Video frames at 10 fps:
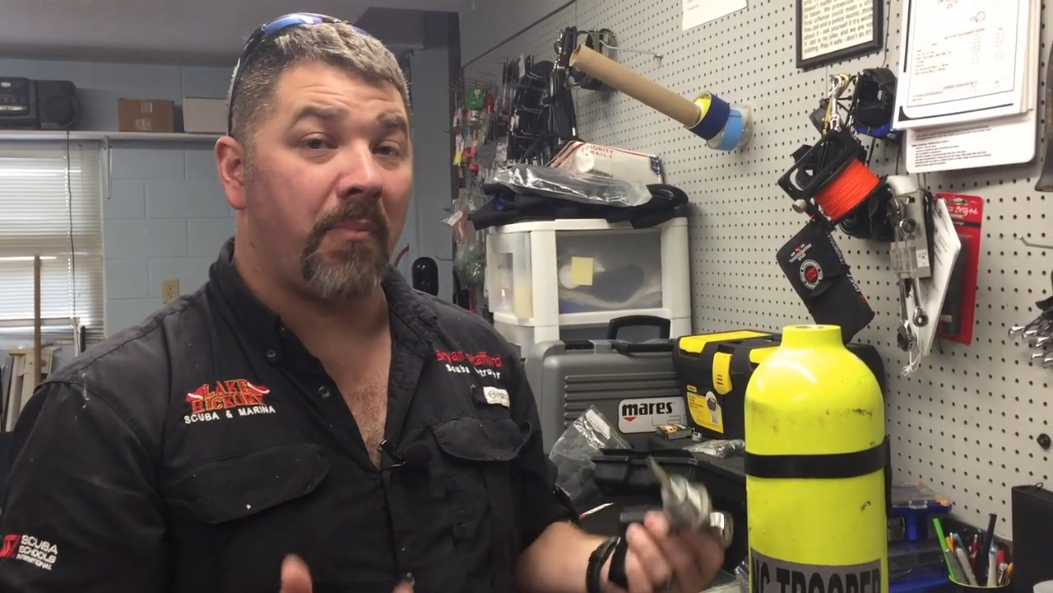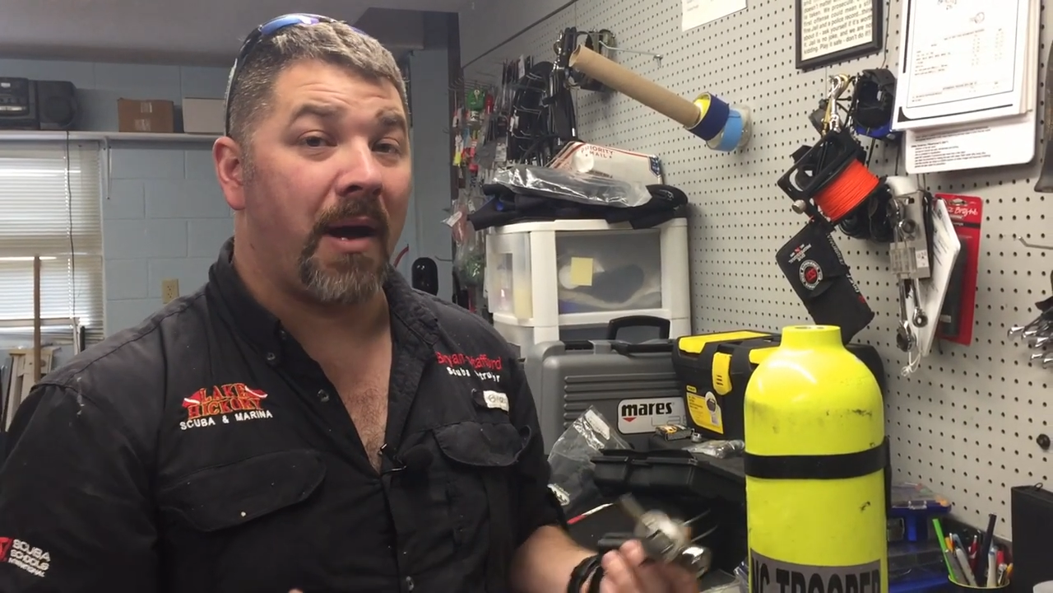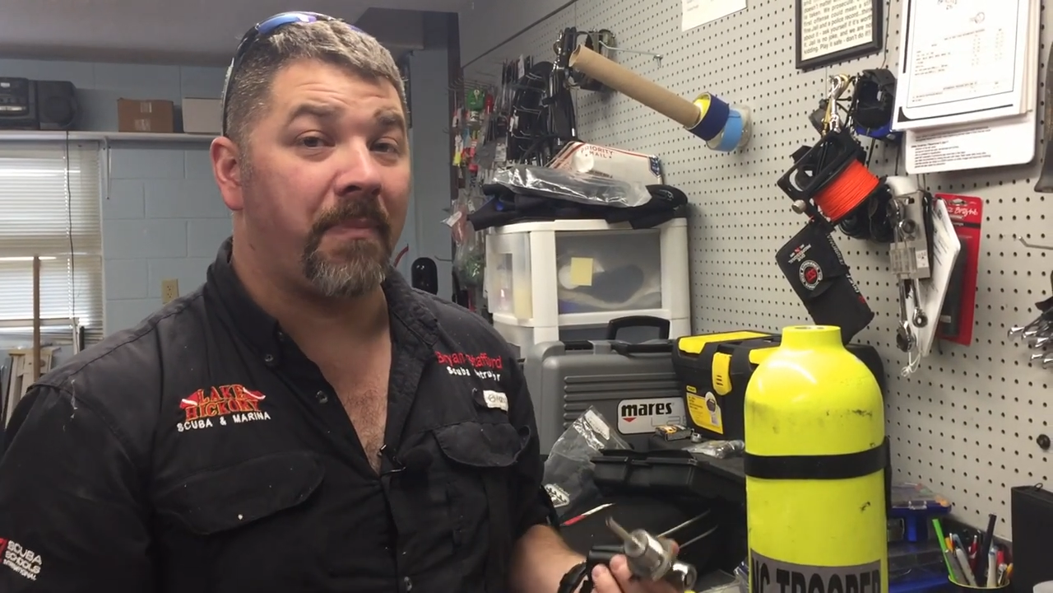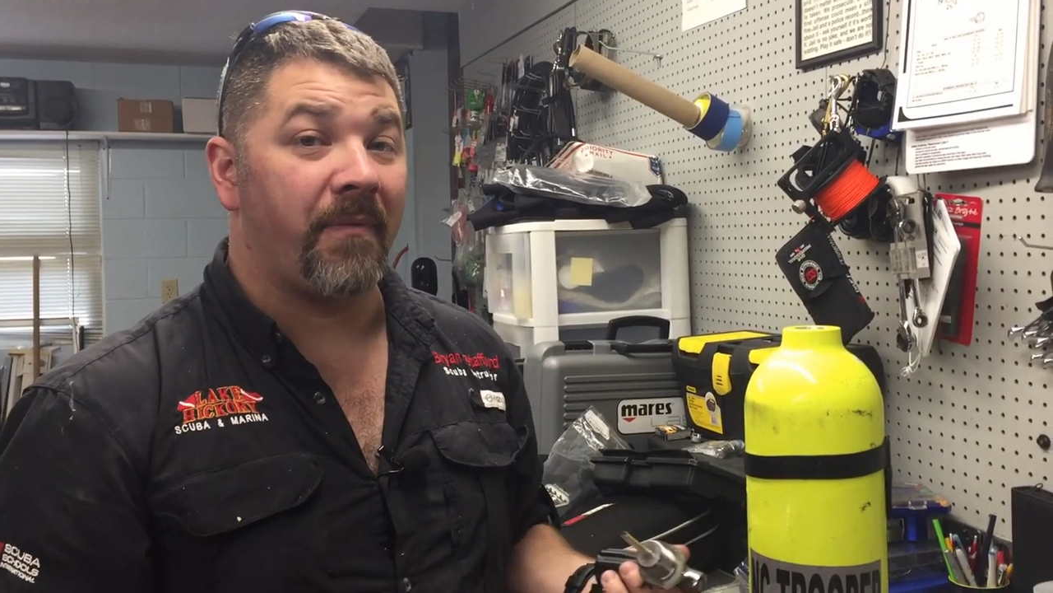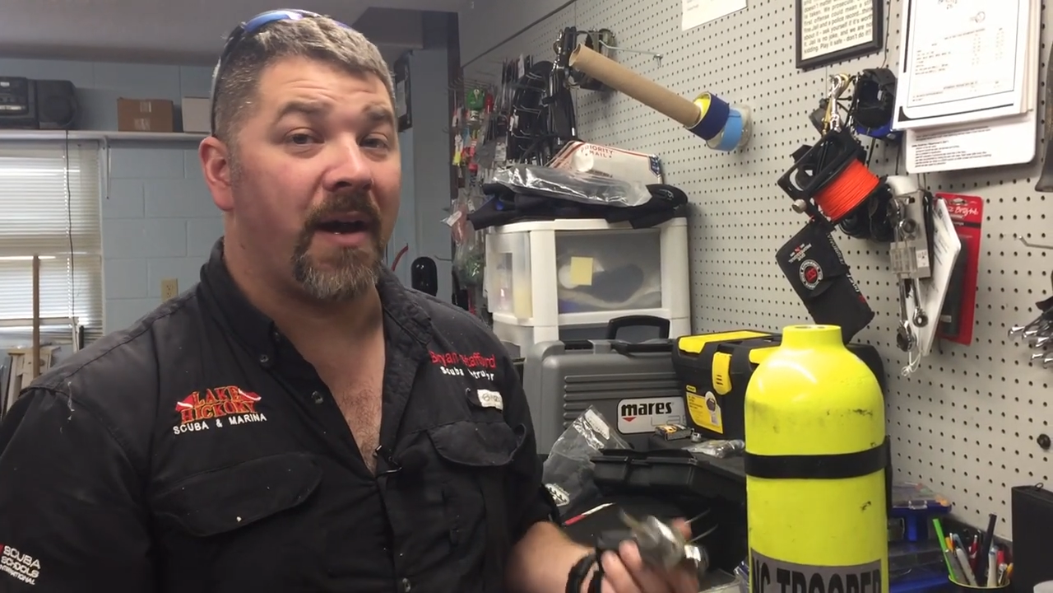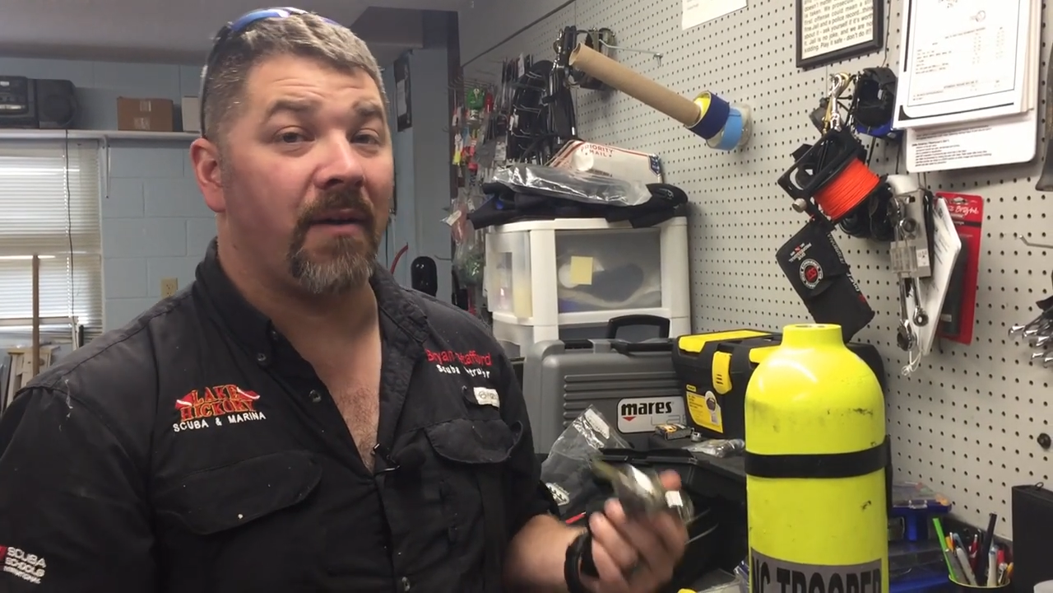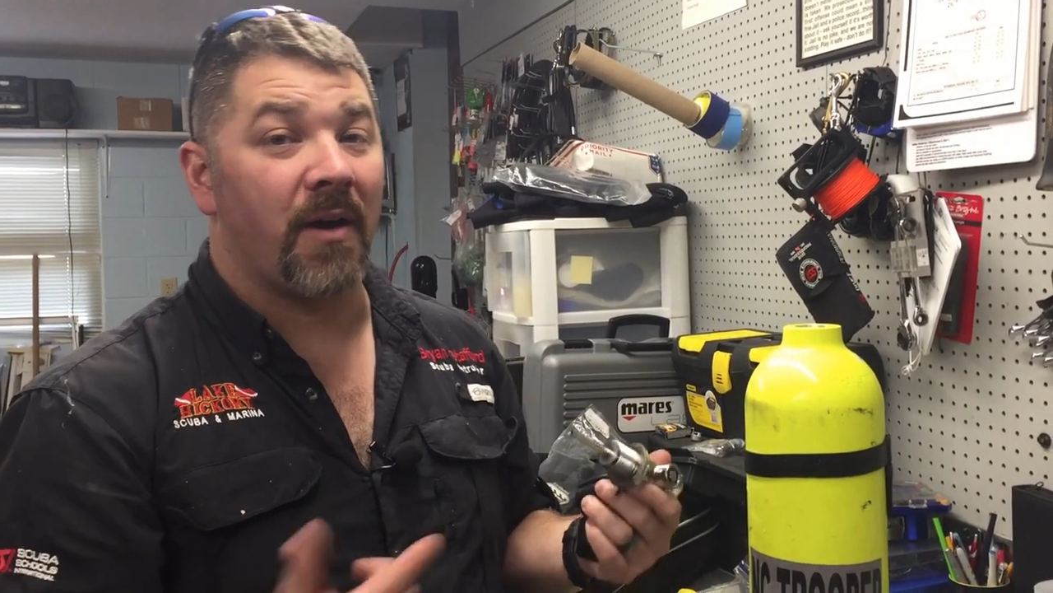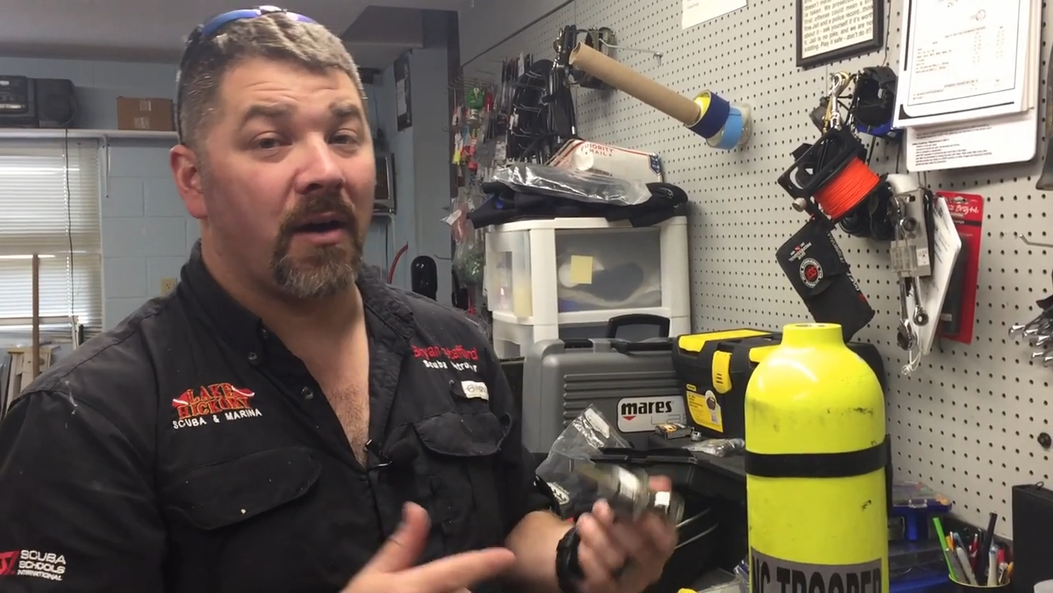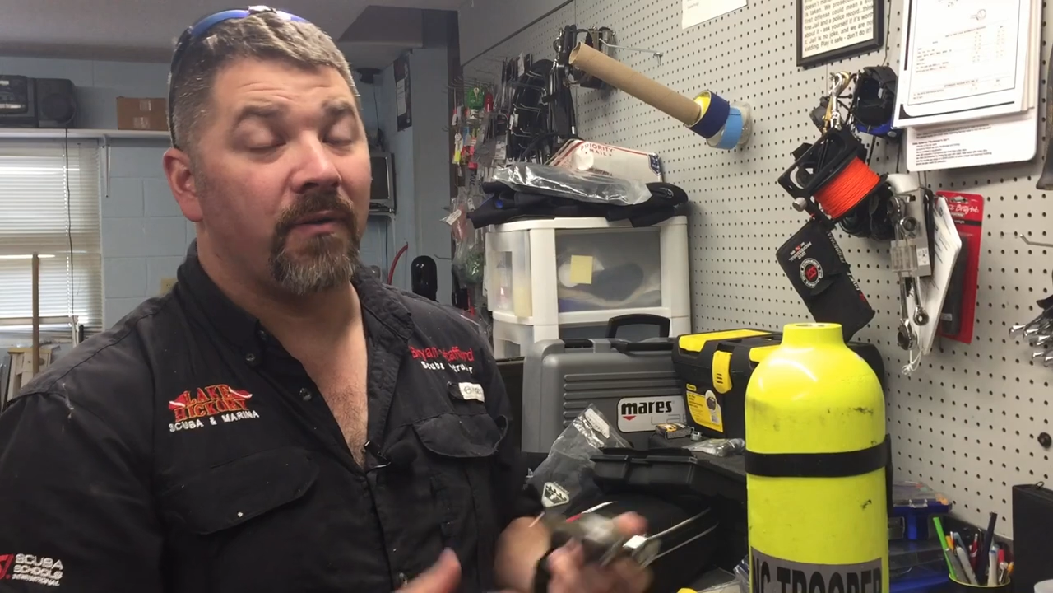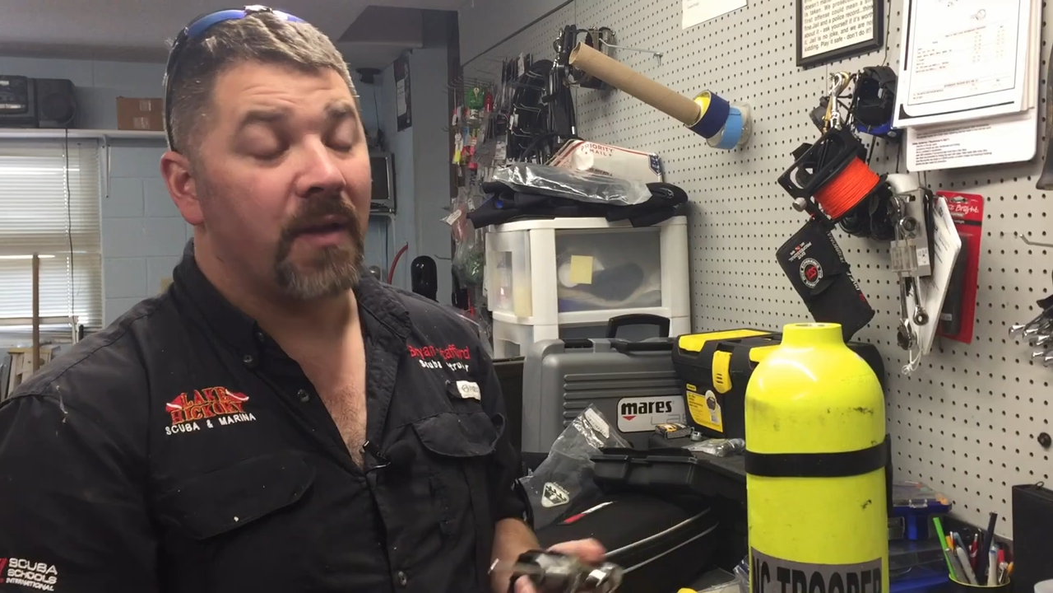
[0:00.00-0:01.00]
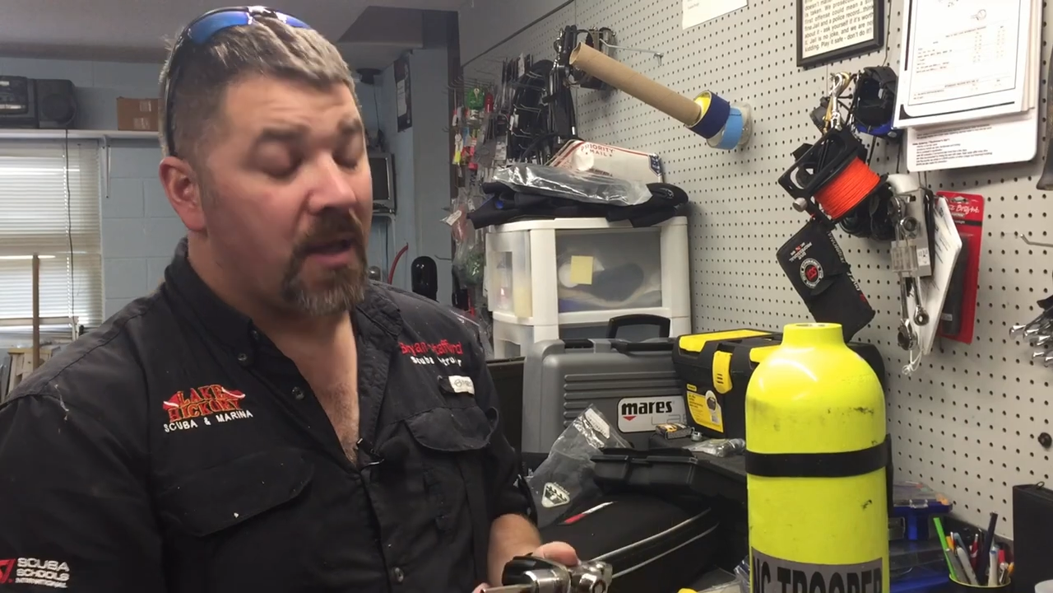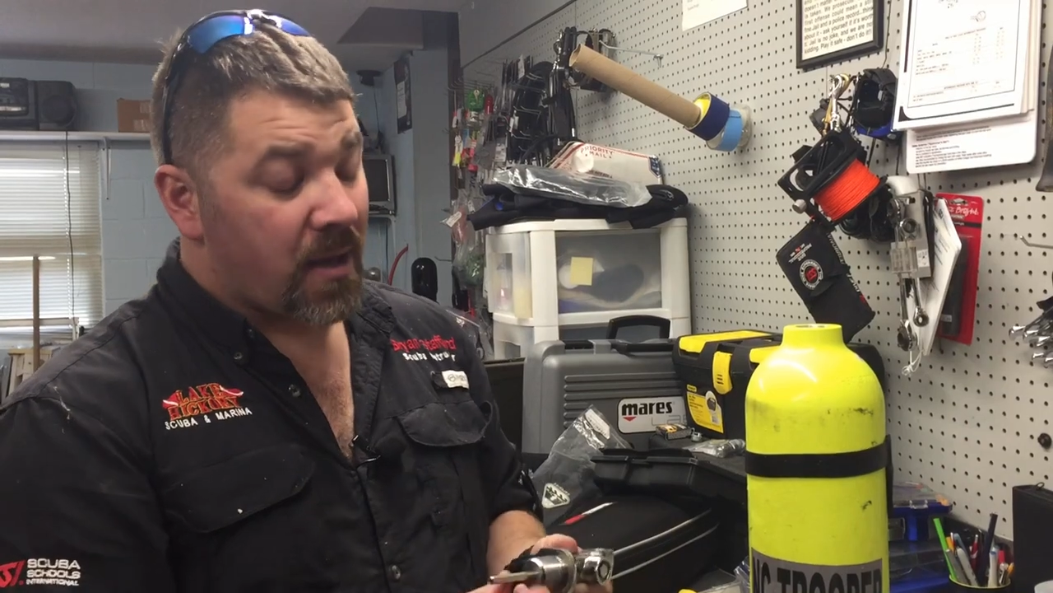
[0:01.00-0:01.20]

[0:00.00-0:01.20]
pop the valve off.